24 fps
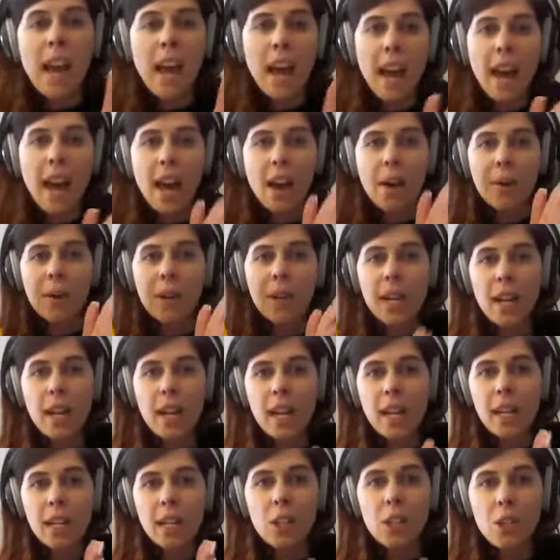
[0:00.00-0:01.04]
hour
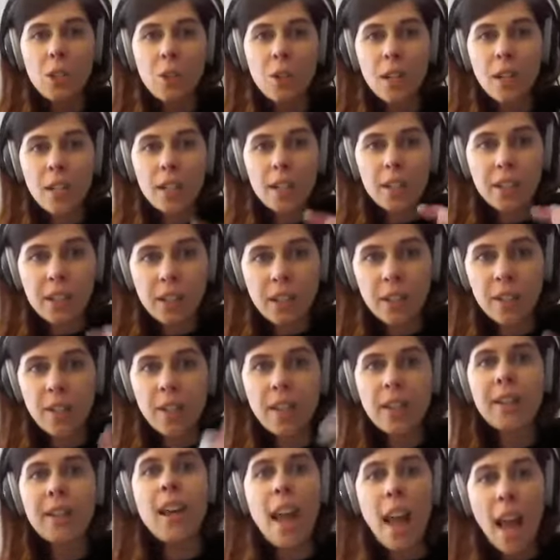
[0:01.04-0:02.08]
hand short, your
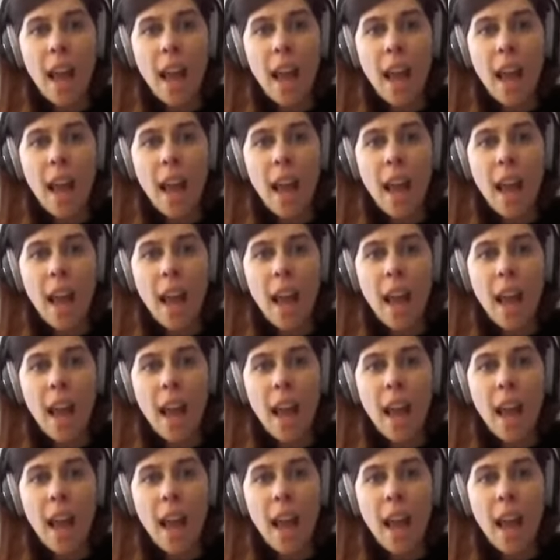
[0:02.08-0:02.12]
turn.